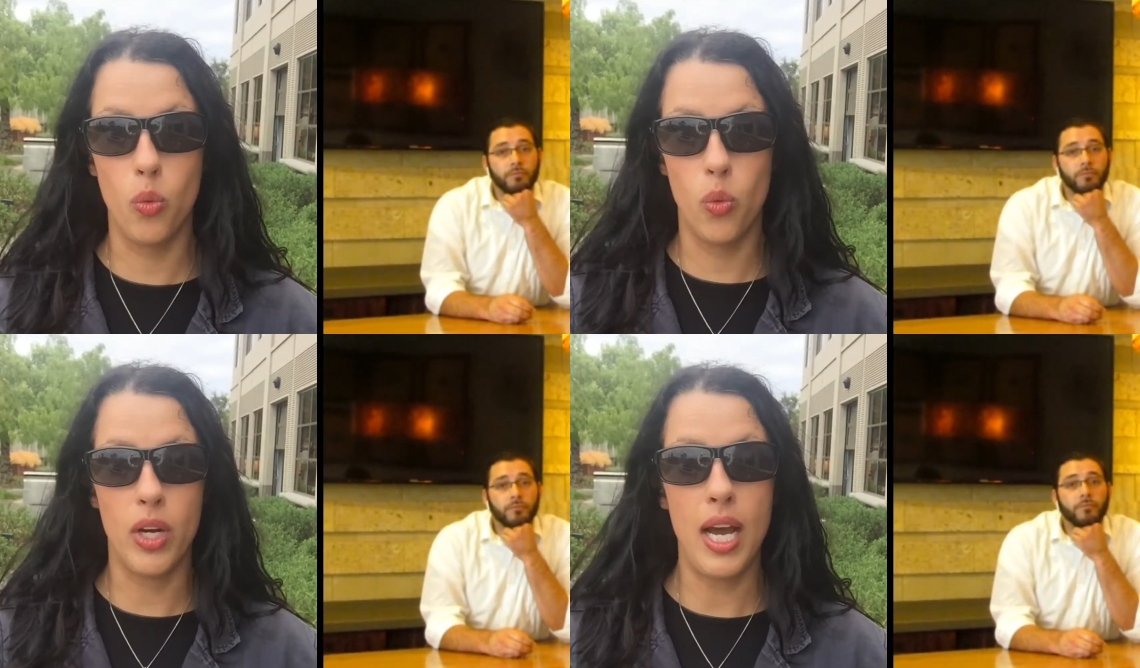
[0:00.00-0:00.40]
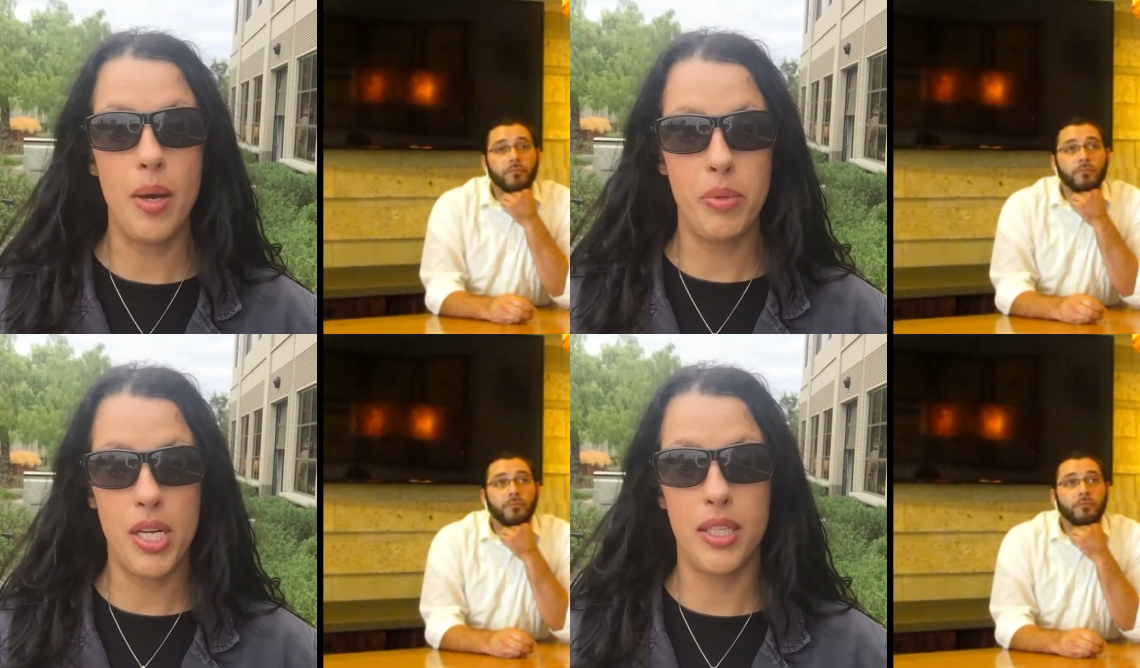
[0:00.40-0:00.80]
Speaker 1: what
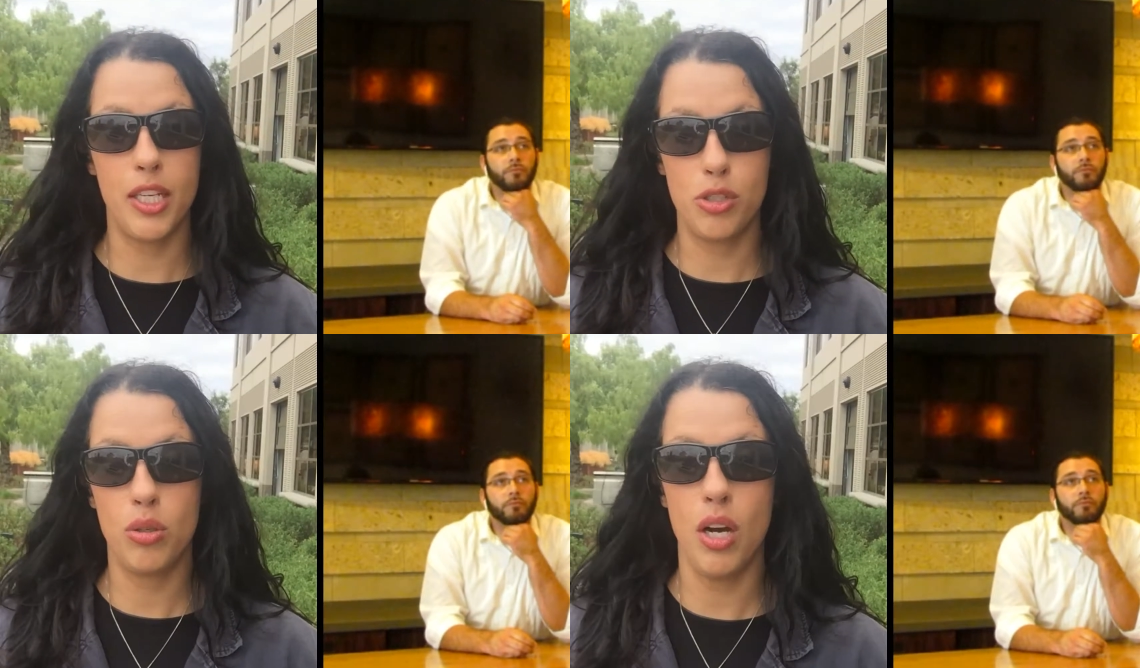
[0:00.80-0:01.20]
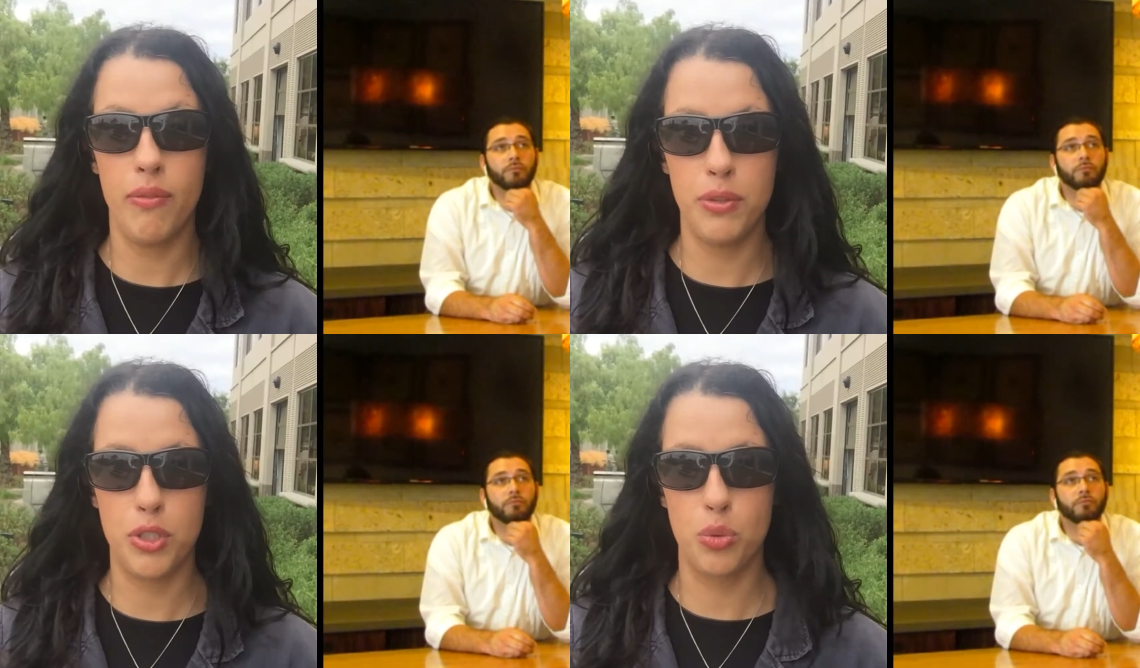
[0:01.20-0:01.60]
happened at the actual
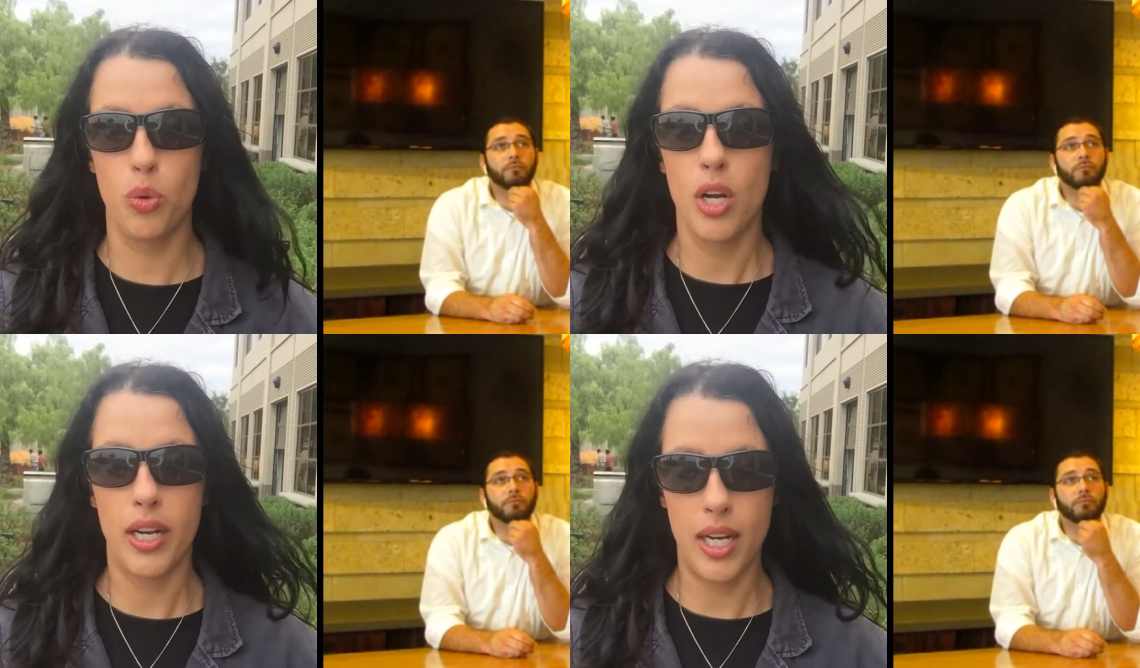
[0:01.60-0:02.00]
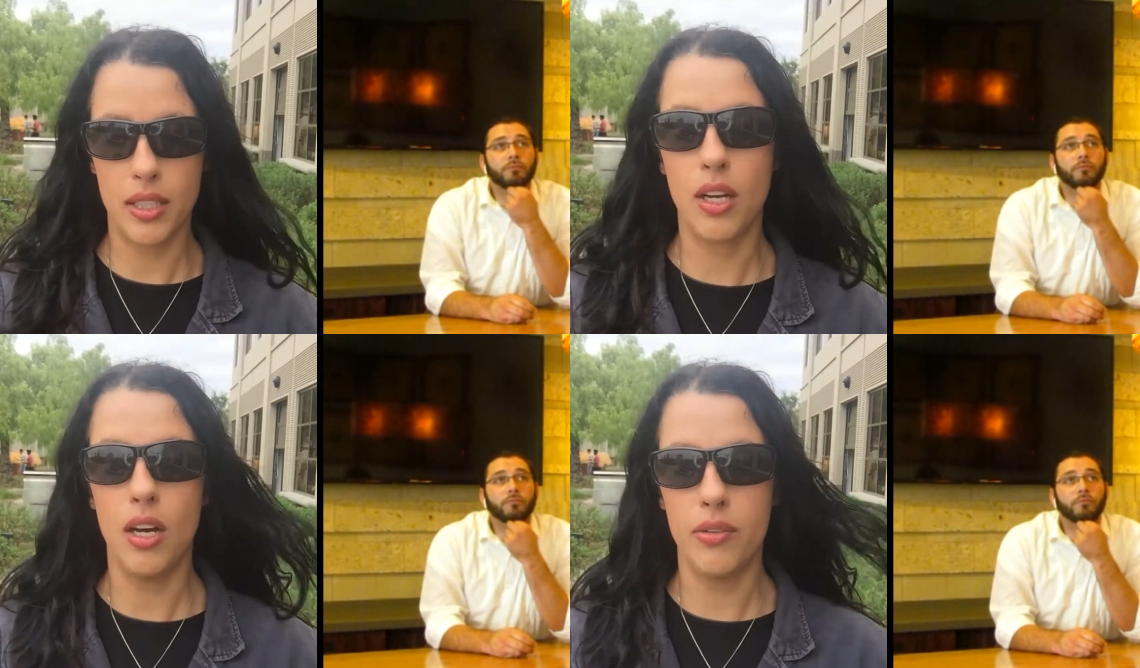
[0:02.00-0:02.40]
conferences, at
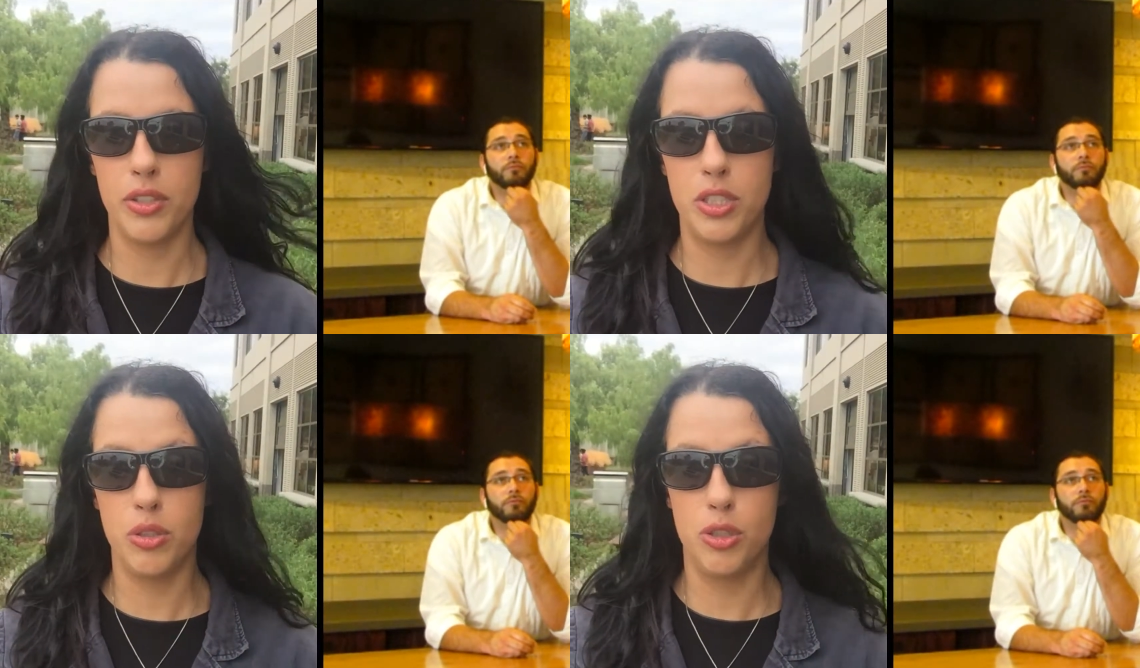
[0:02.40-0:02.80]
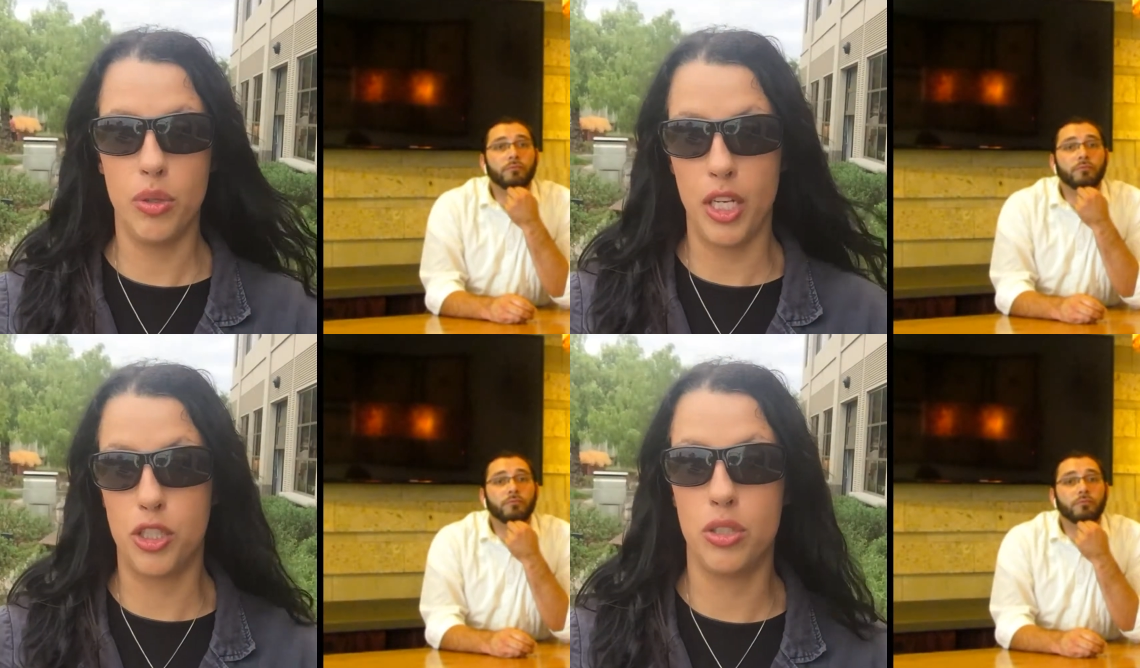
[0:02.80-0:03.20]
the conference, did you
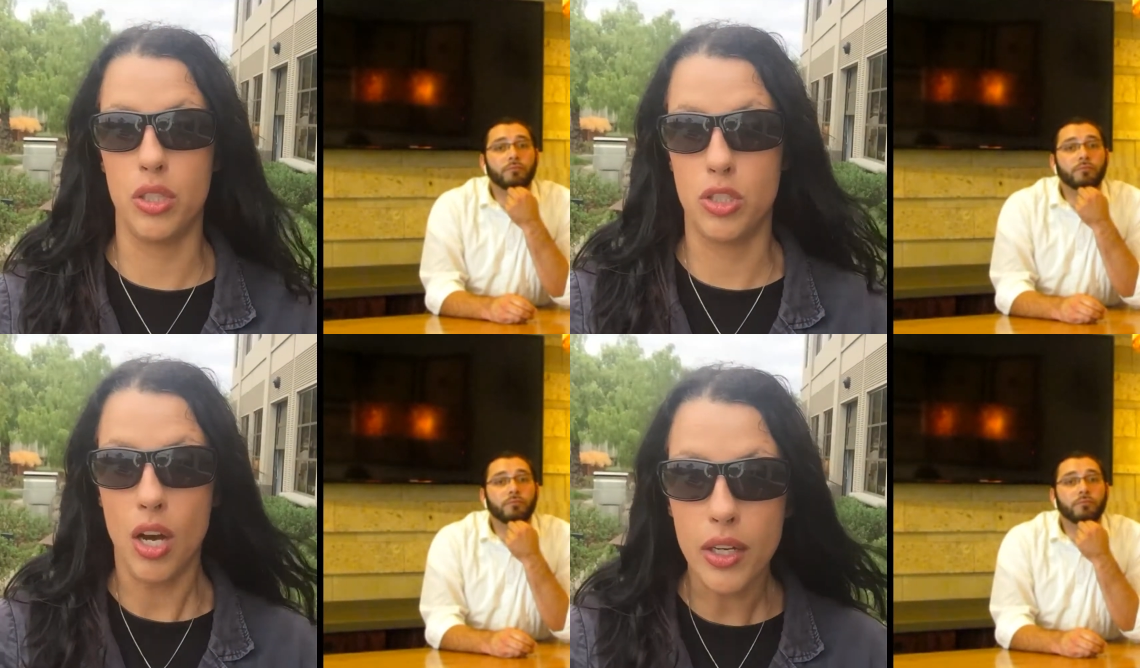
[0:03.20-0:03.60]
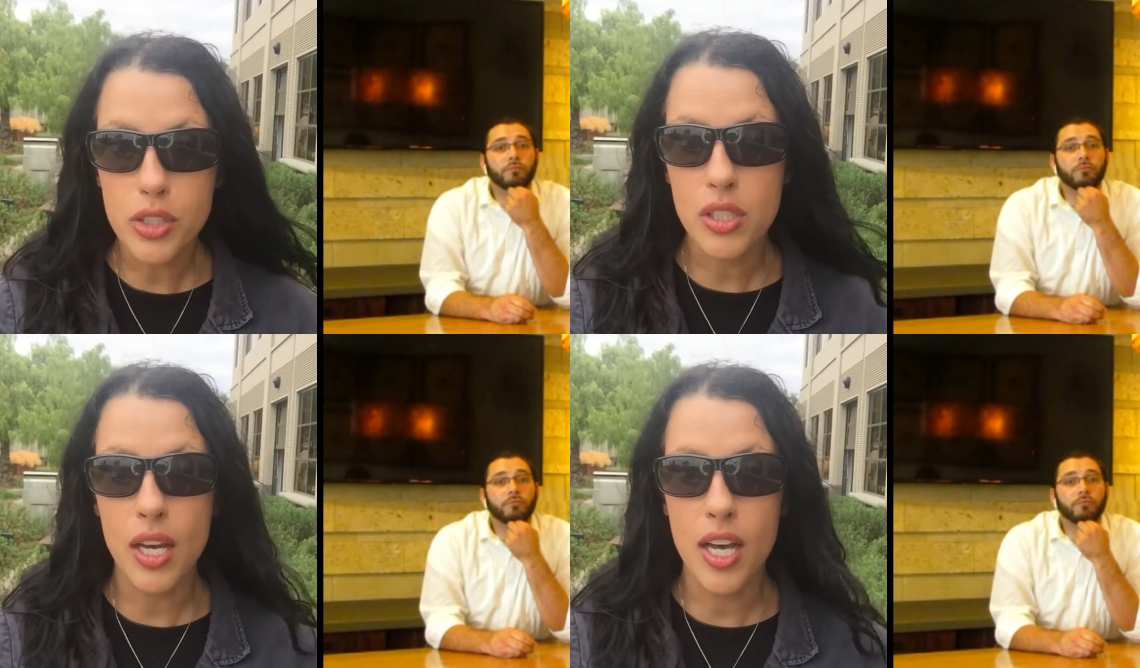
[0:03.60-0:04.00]
actually talk
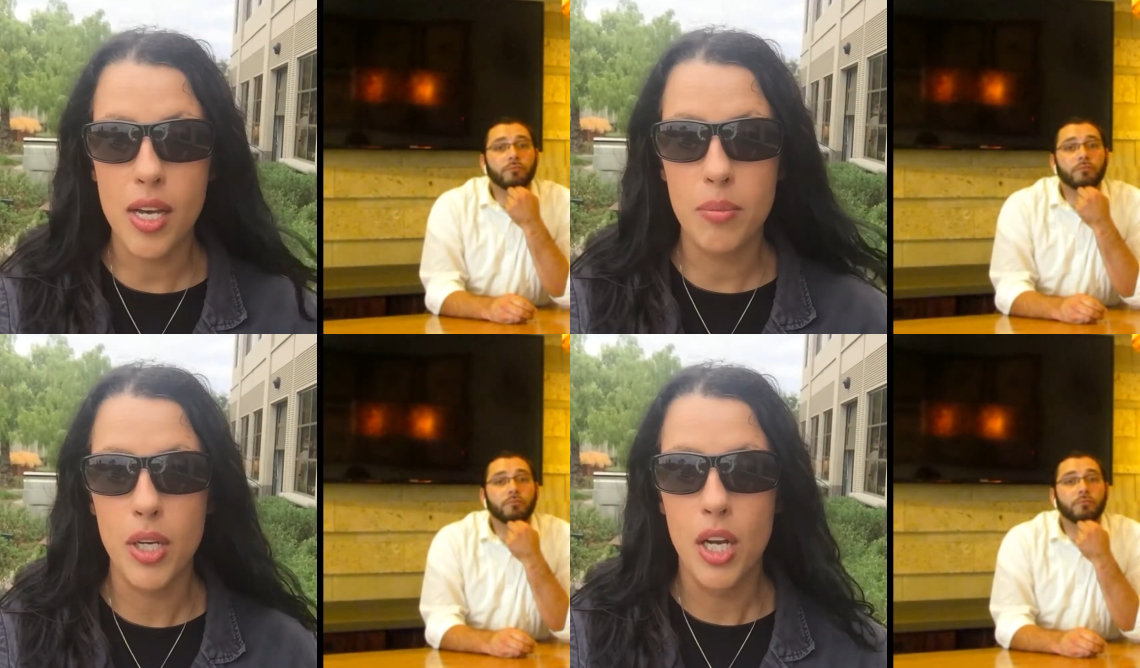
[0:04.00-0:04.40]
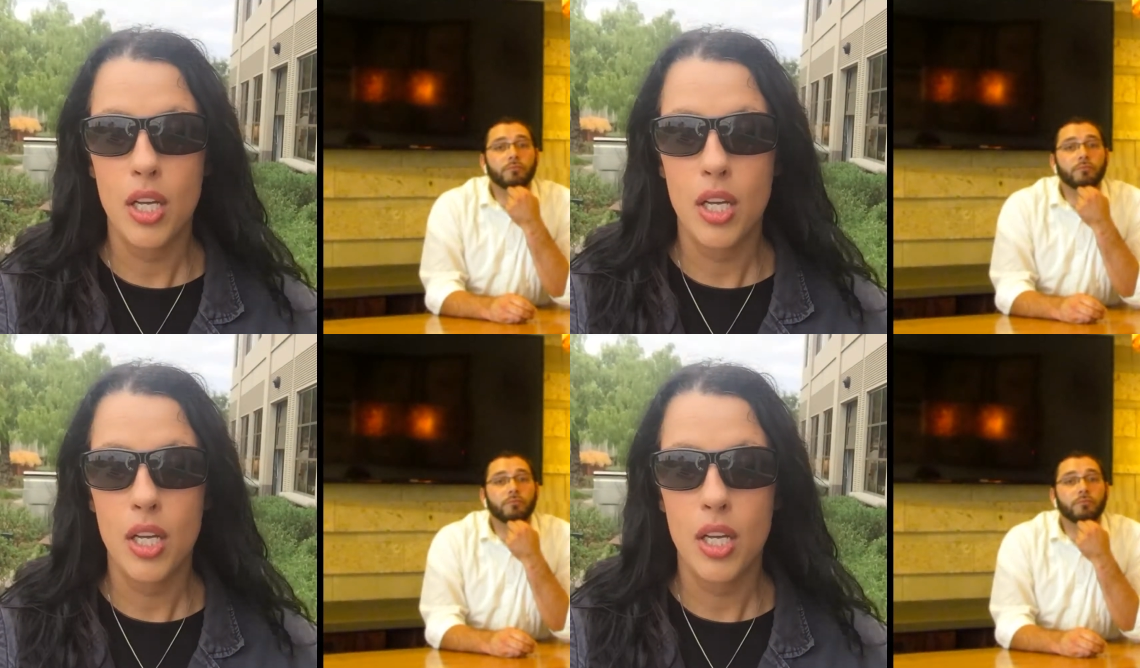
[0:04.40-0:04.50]
to them?